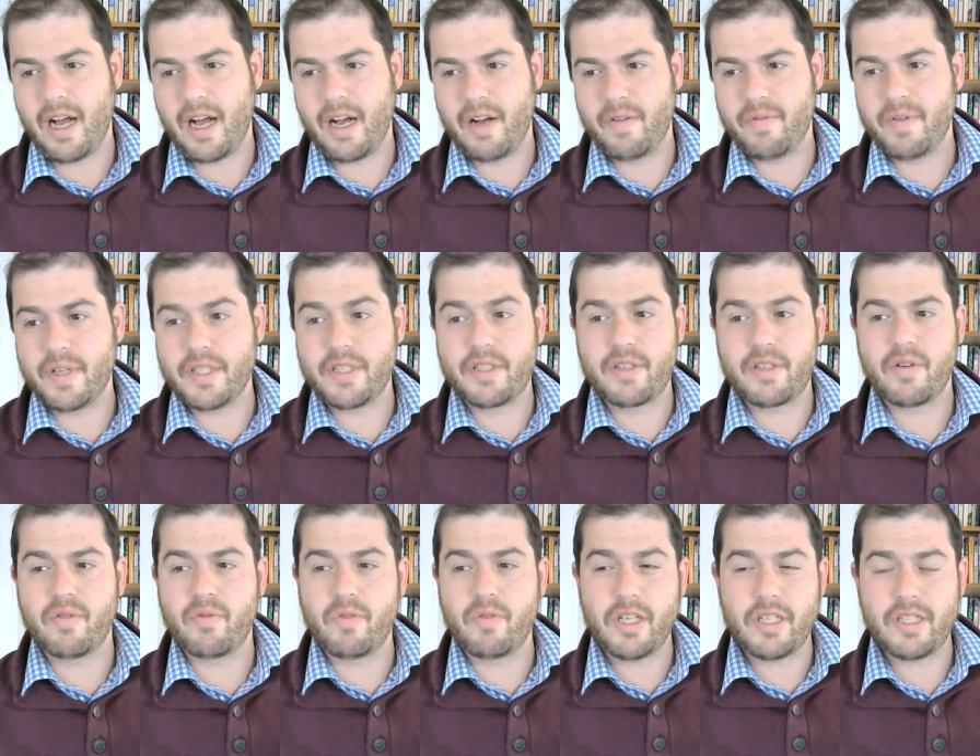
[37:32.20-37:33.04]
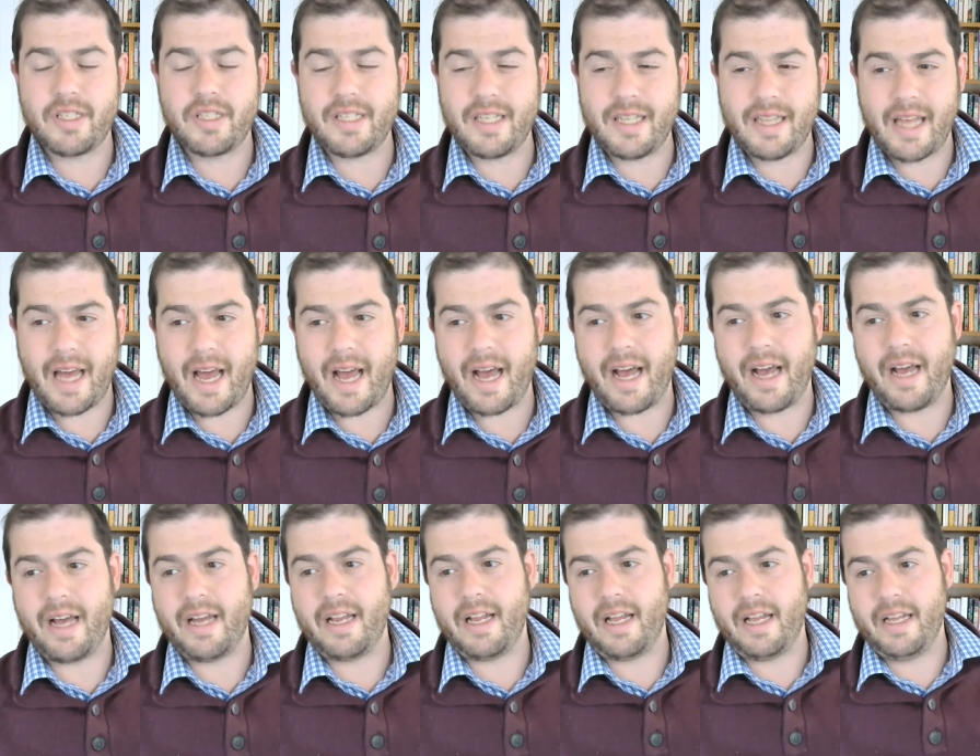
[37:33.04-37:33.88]
Um, and so we see
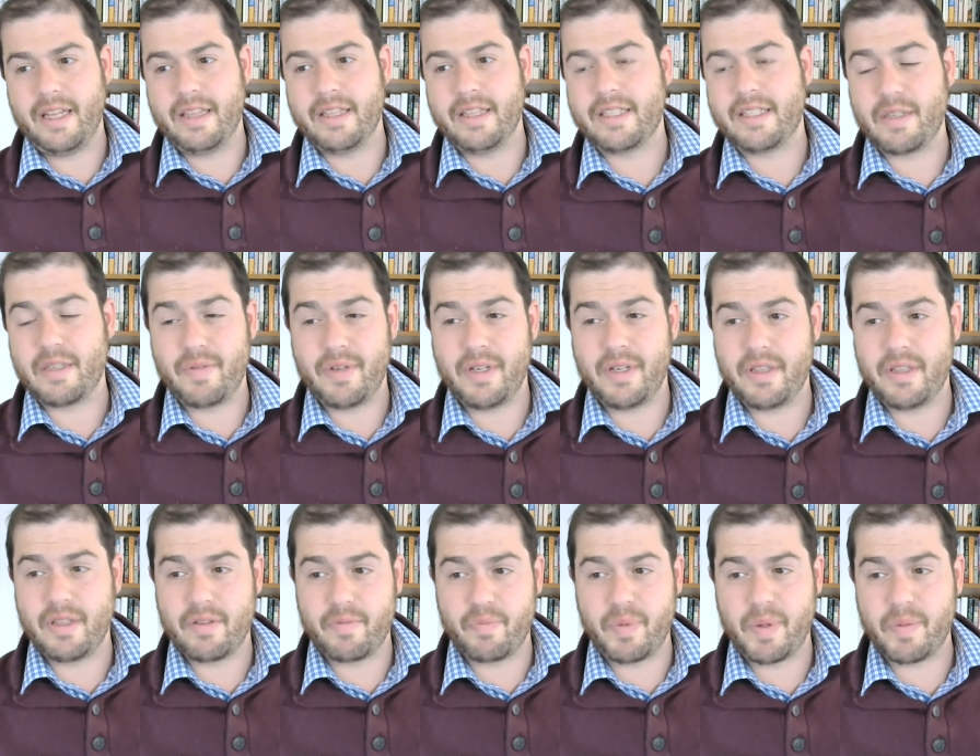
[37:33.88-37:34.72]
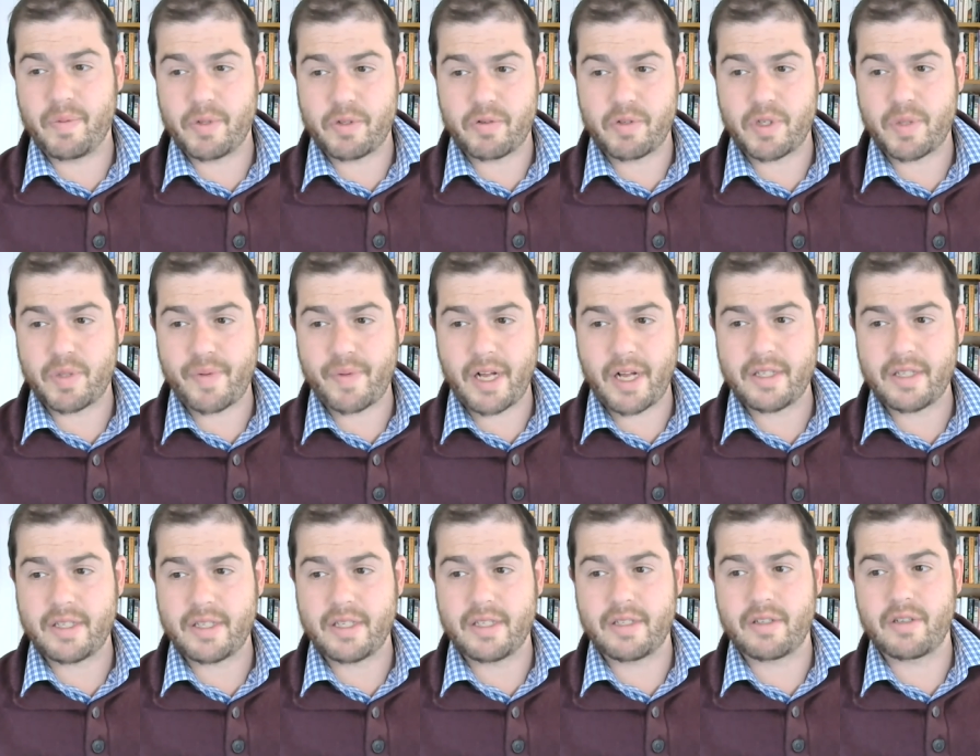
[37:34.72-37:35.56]
that in, in the people's
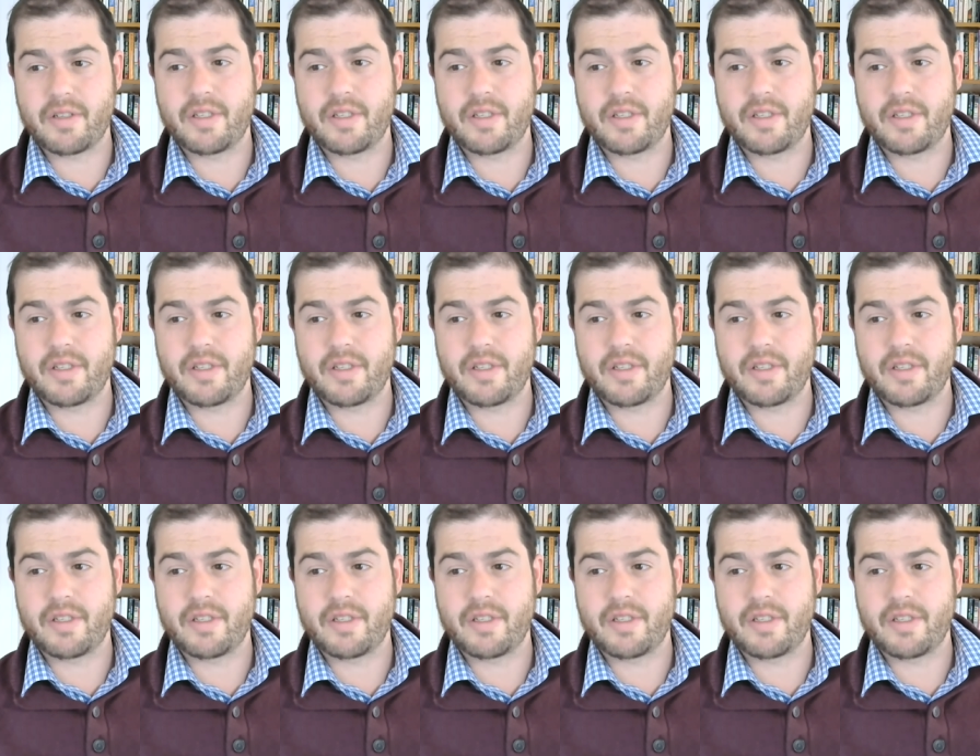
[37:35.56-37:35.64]
responses.